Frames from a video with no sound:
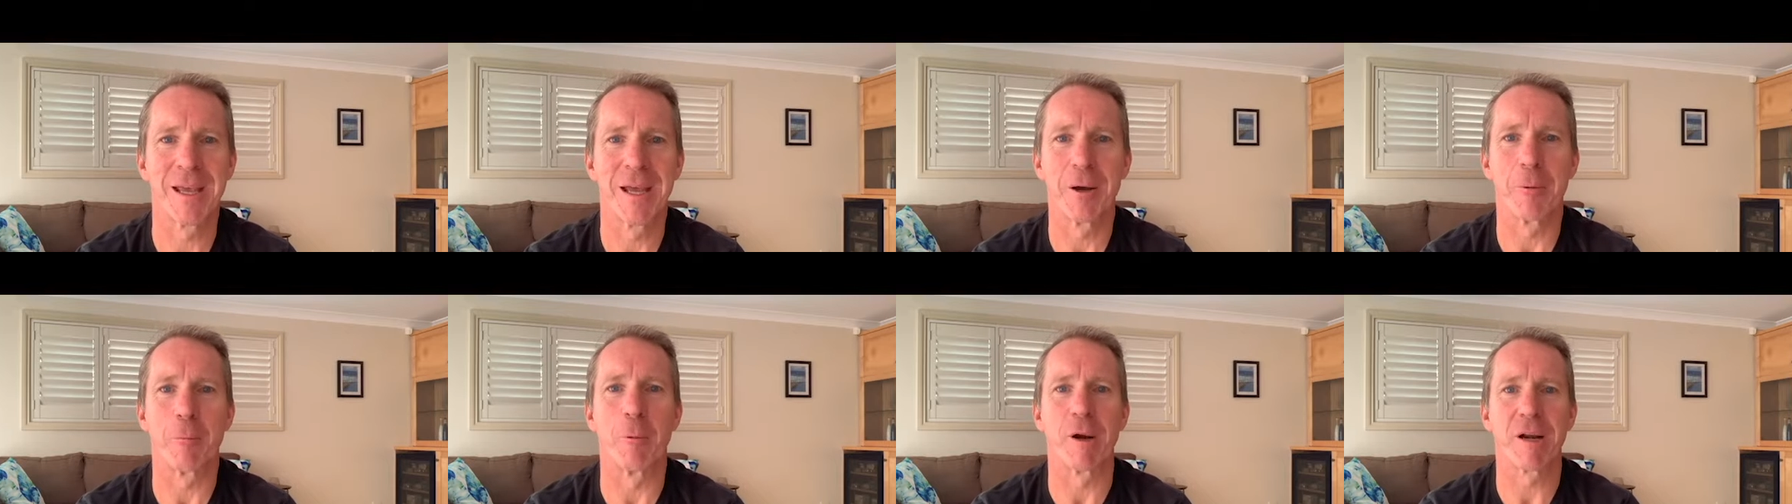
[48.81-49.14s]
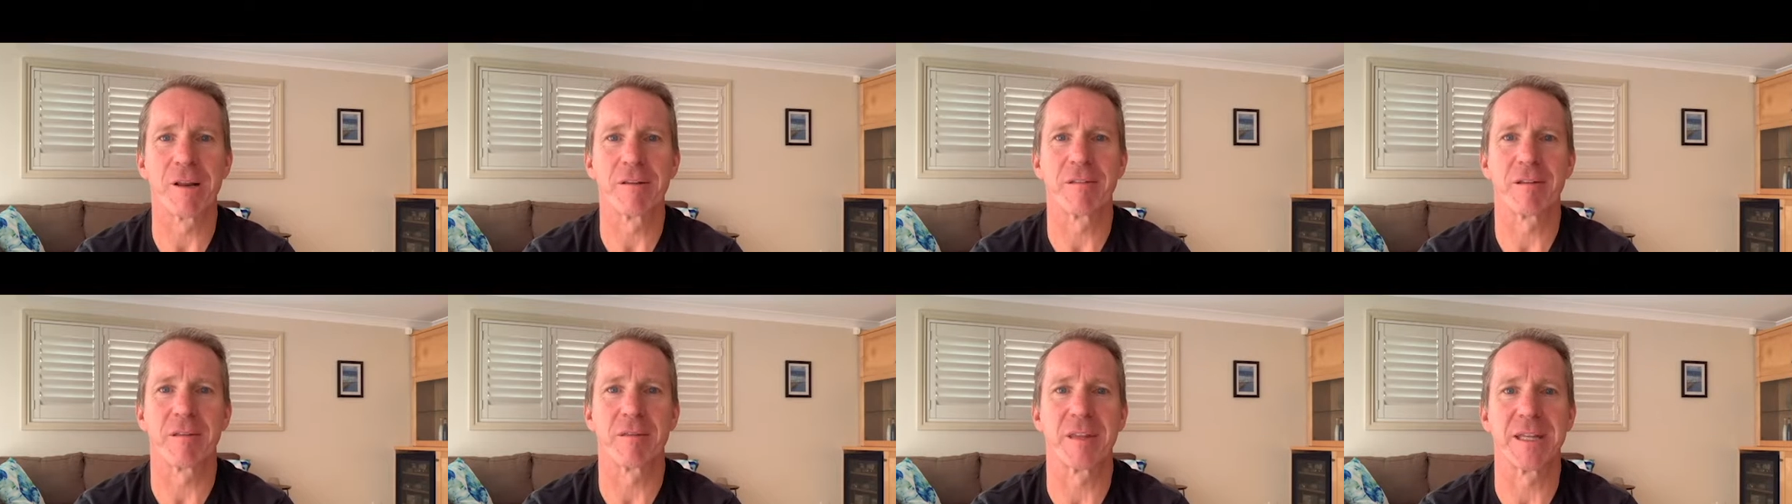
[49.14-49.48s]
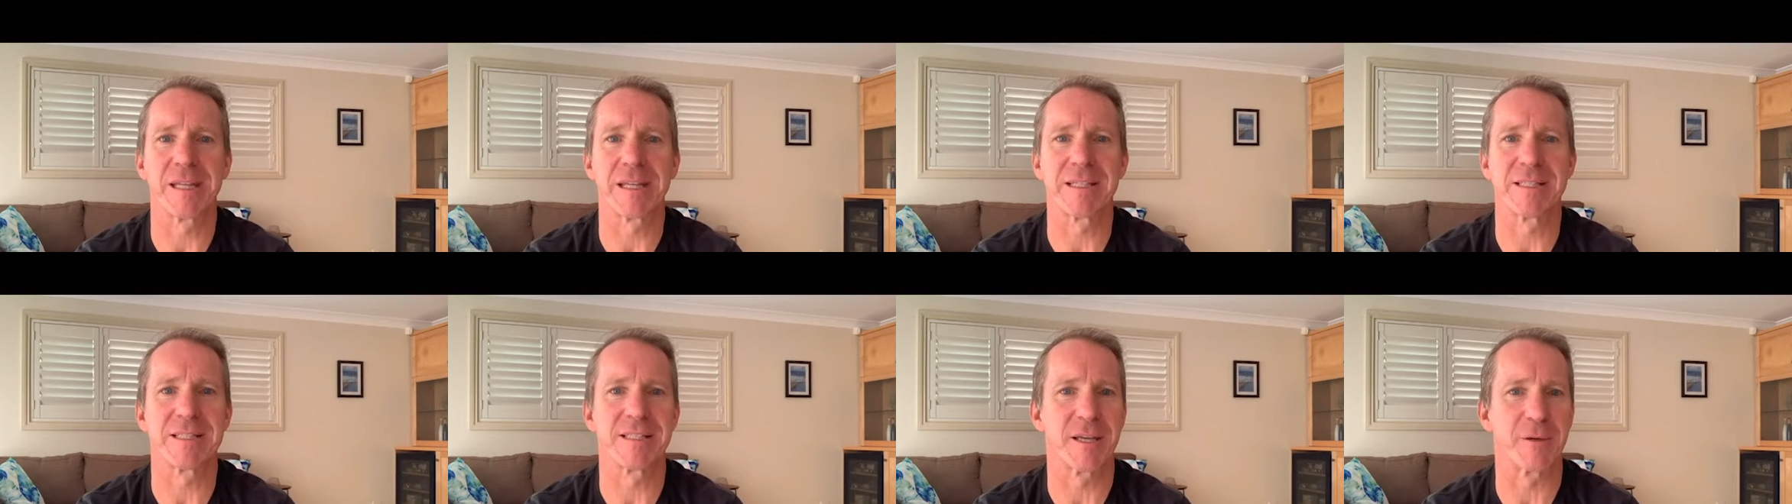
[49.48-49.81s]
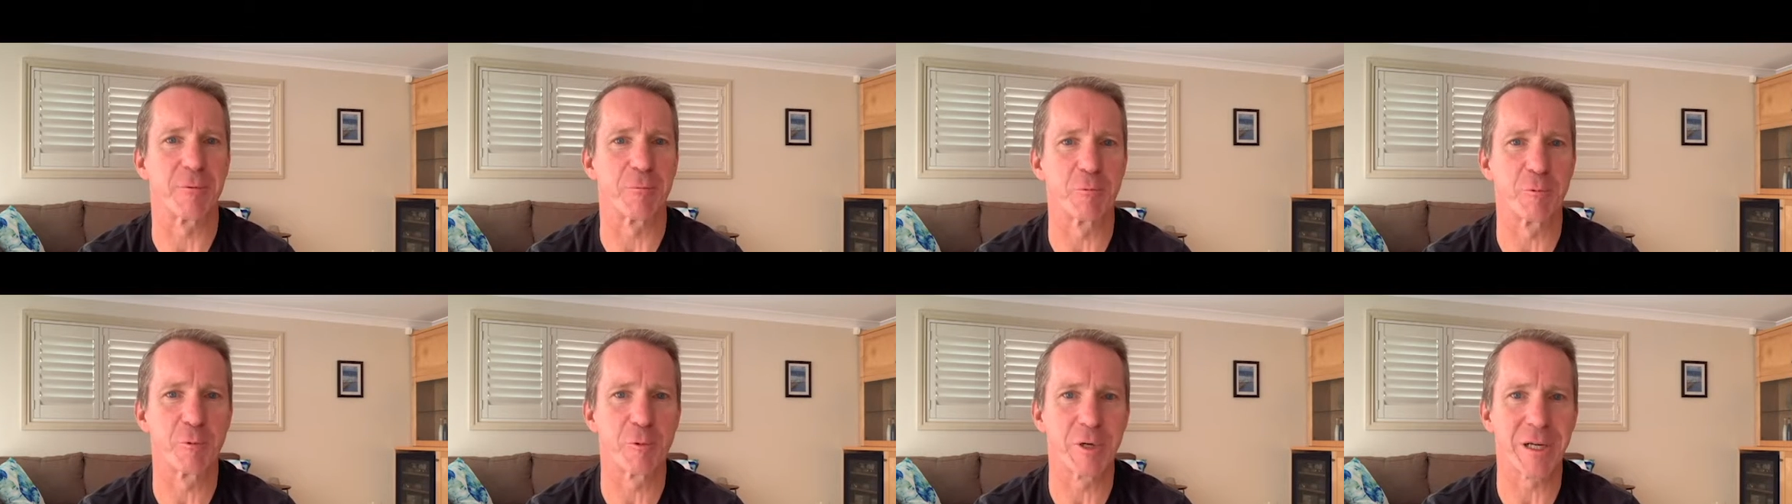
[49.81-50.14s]
One of the things that
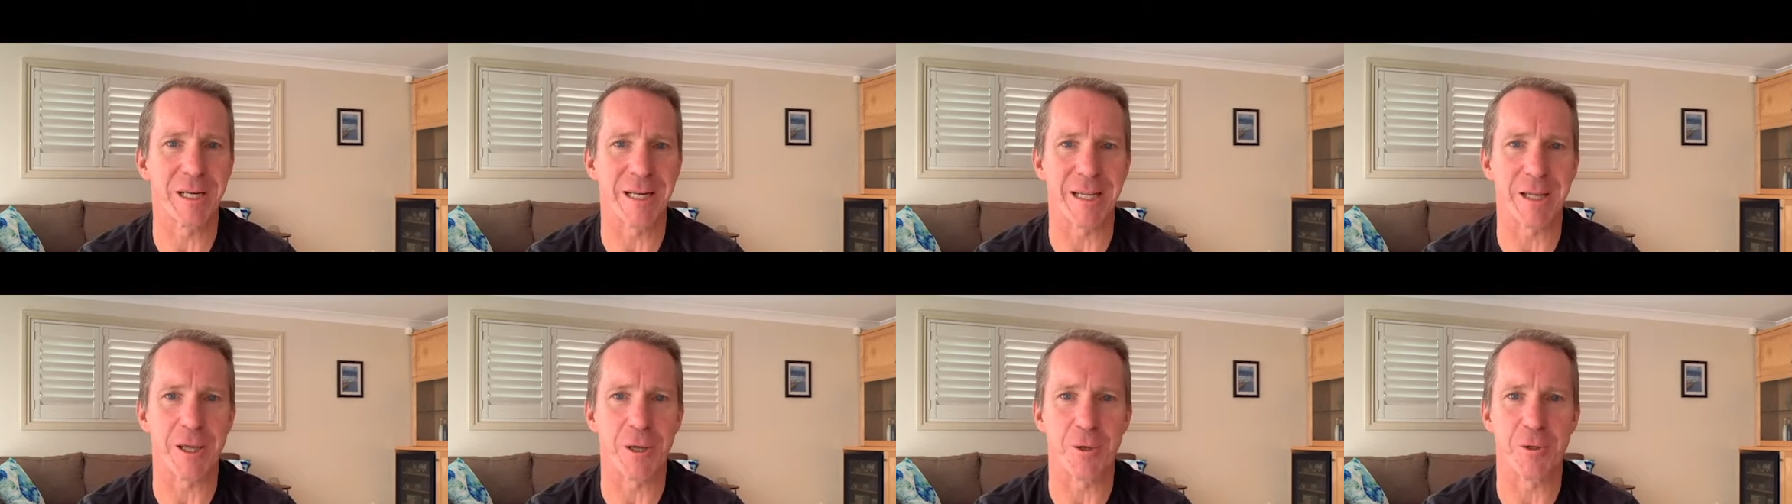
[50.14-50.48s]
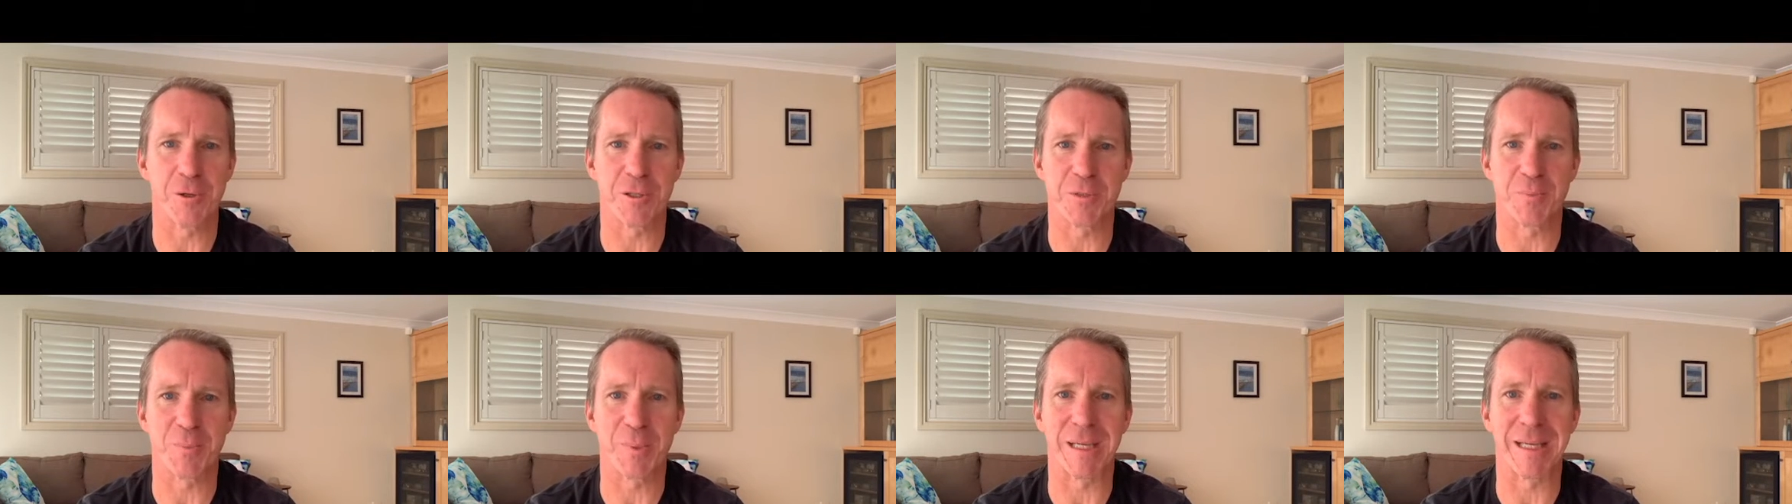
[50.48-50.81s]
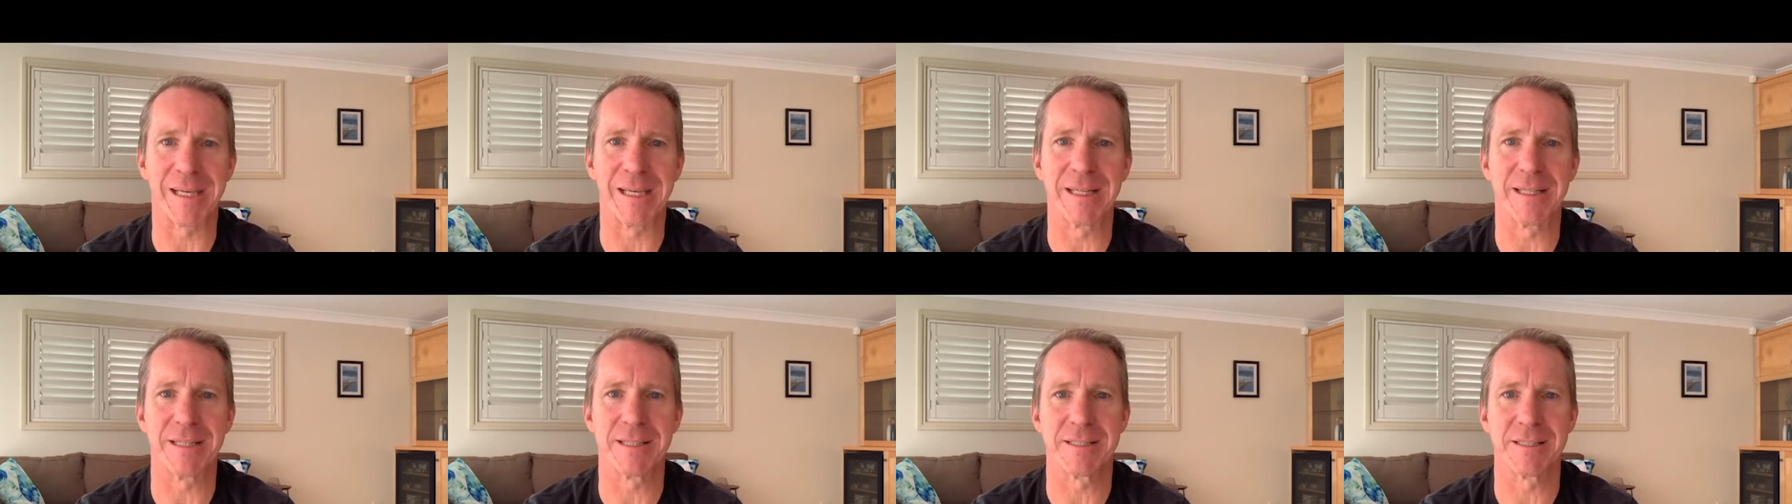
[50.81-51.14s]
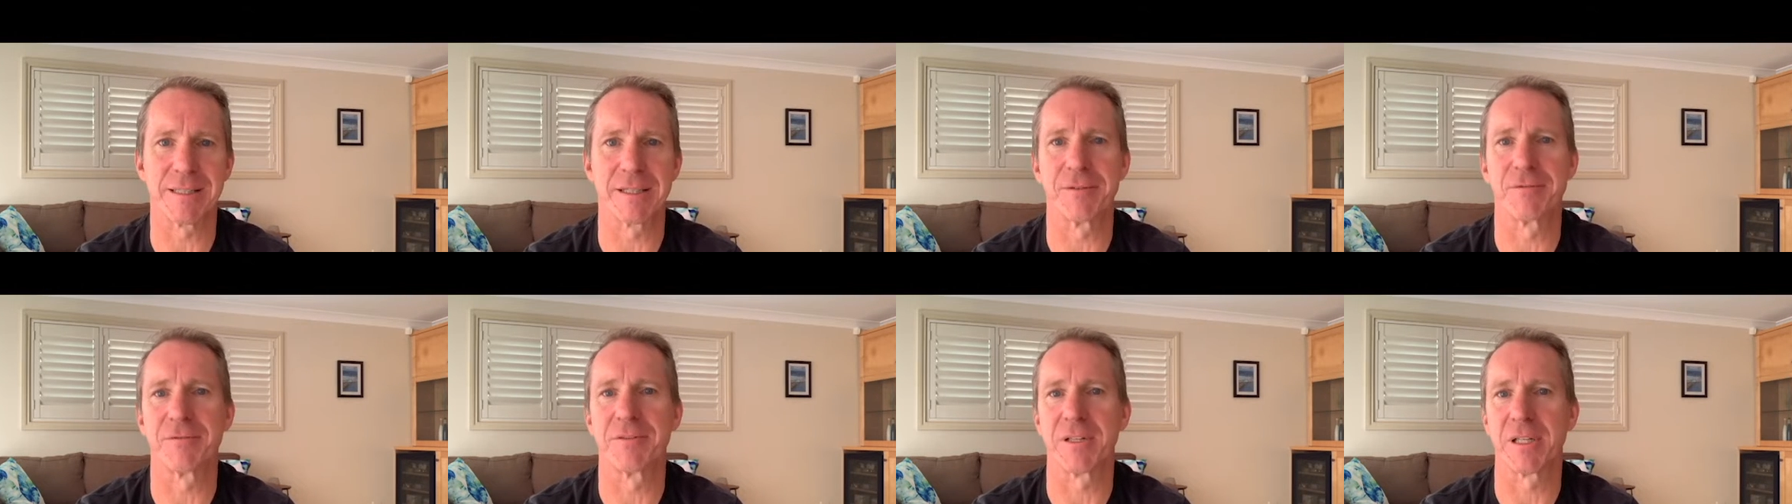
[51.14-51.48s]
really hurts beginners
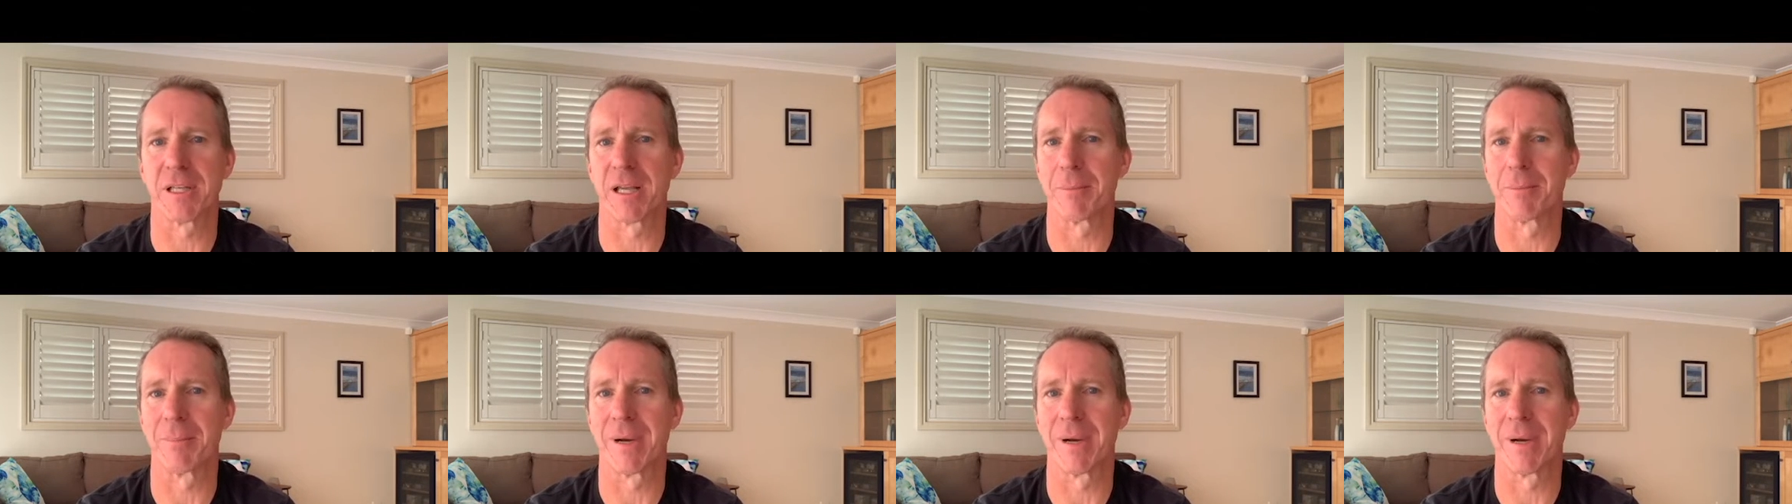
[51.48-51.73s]
in affiliate